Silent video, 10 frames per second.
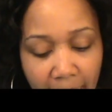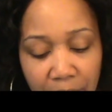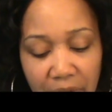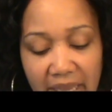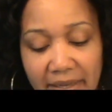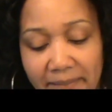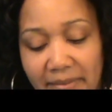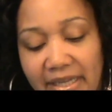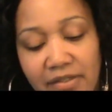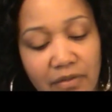Okay,
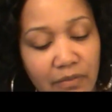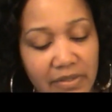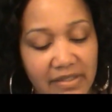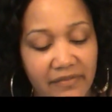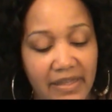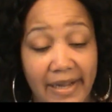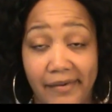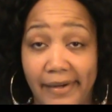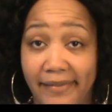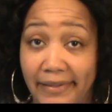next one was a
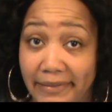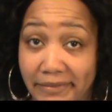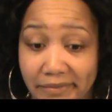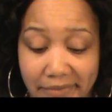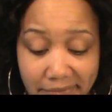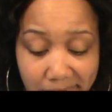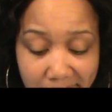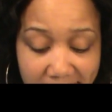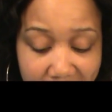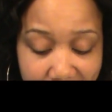flower I thought I was trying to
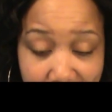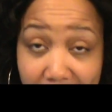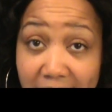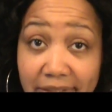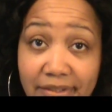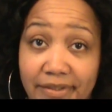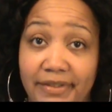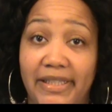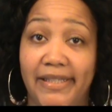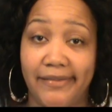make, honey, but it
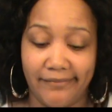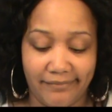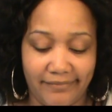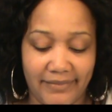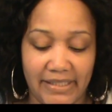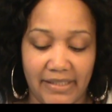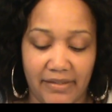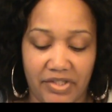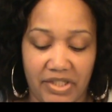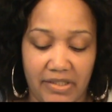turned out kind
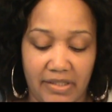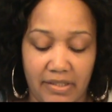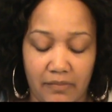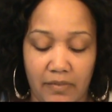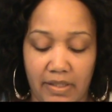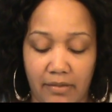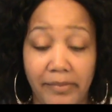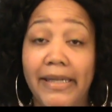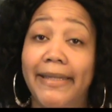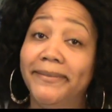of cheesy as well.
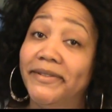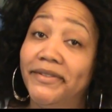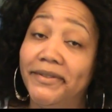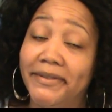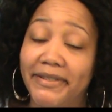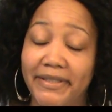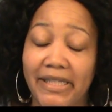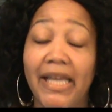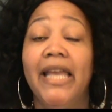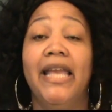But I'm going to show it to
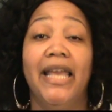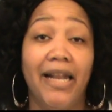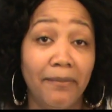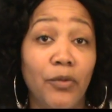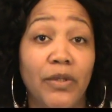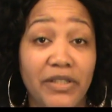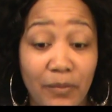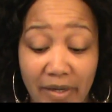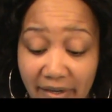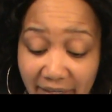you, and I'm going to
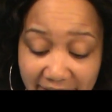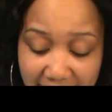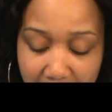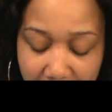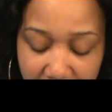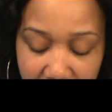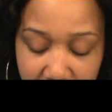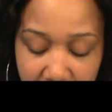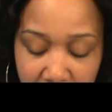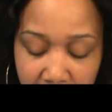wear it because I made
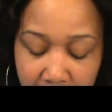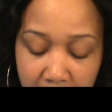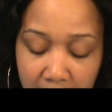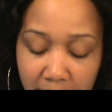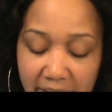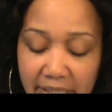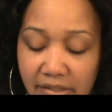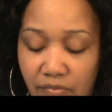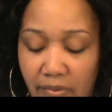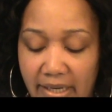it. But it
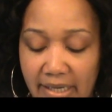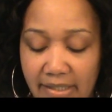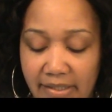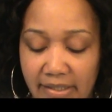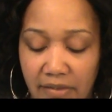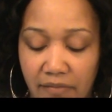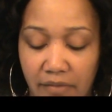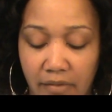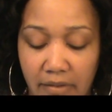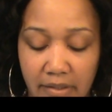is red and
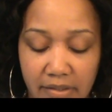silver.